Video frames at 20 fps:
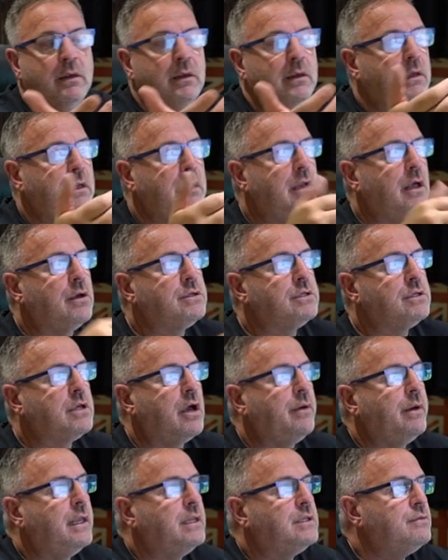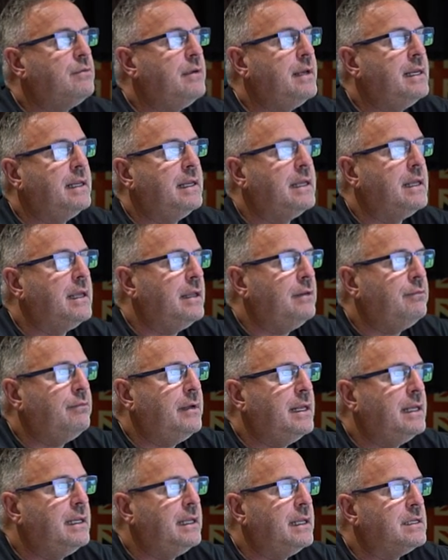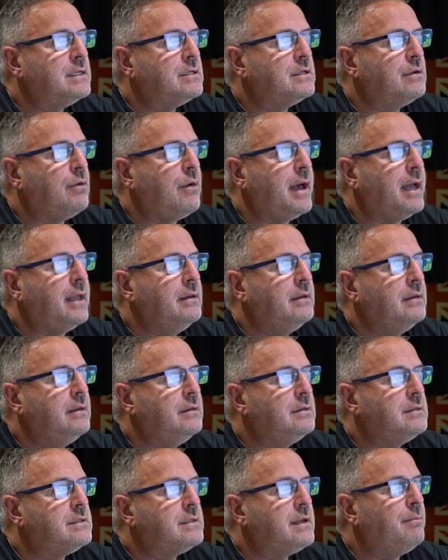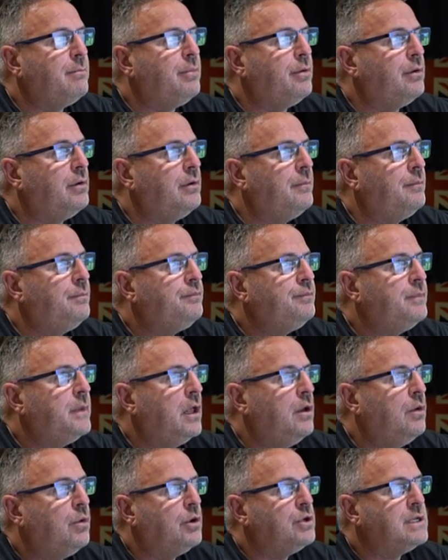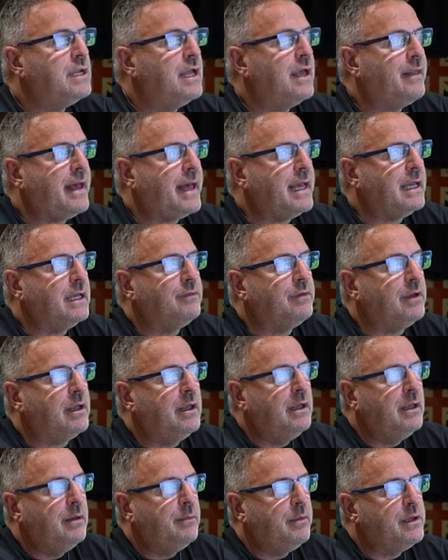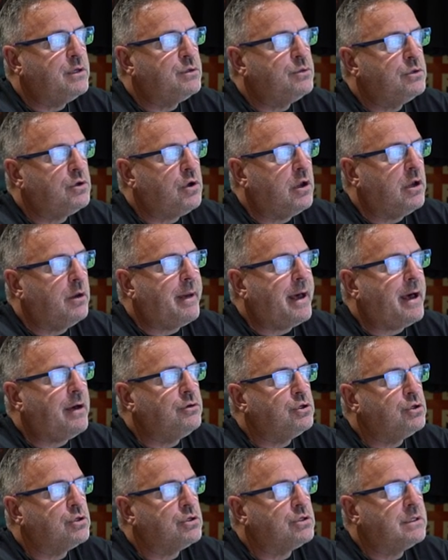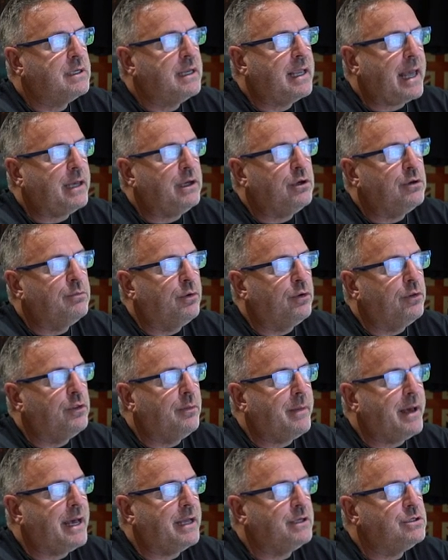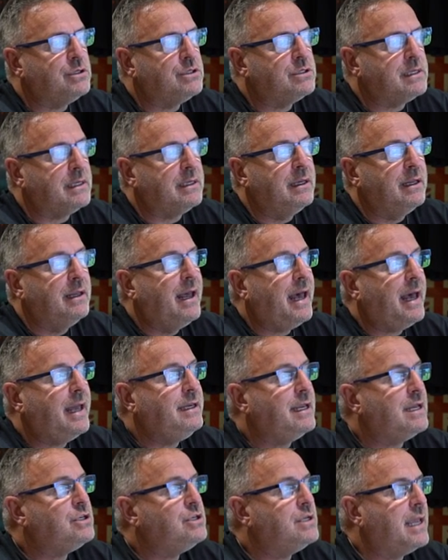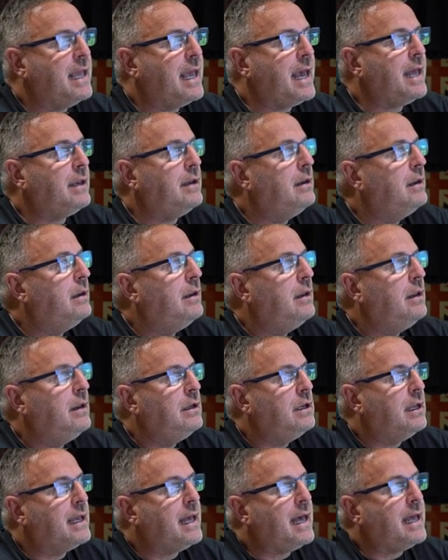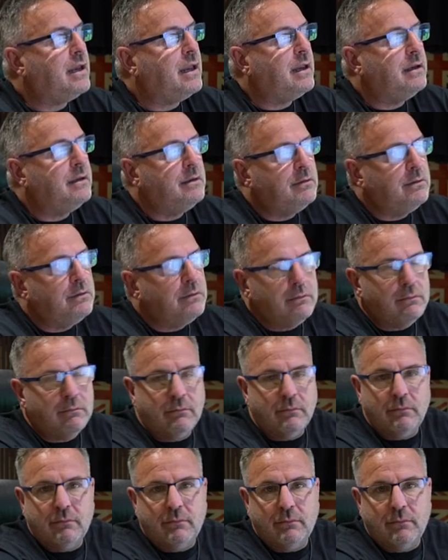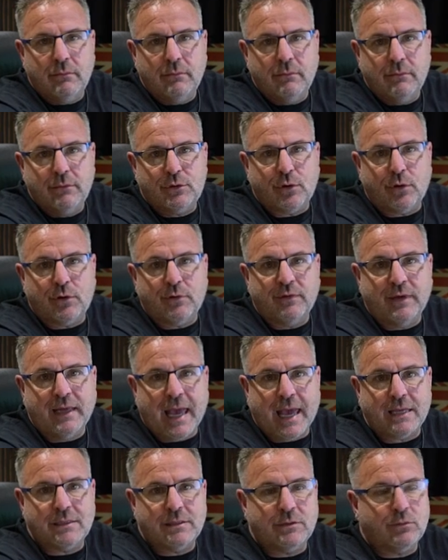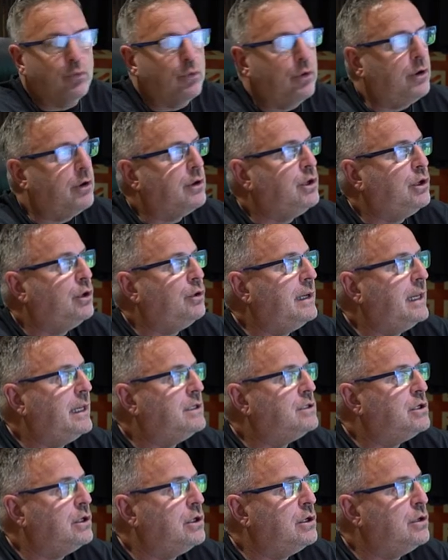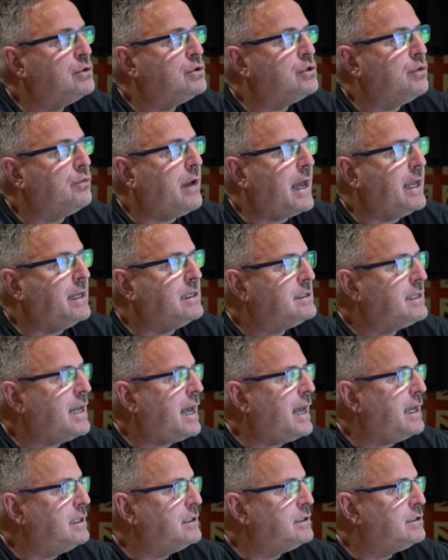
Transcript: You know, so it's really, it really is quite simple once you get the hang of it. But this was all about just, can you put the margins in? And yes, you can. You can't sort of guesswork. You need to use the right size.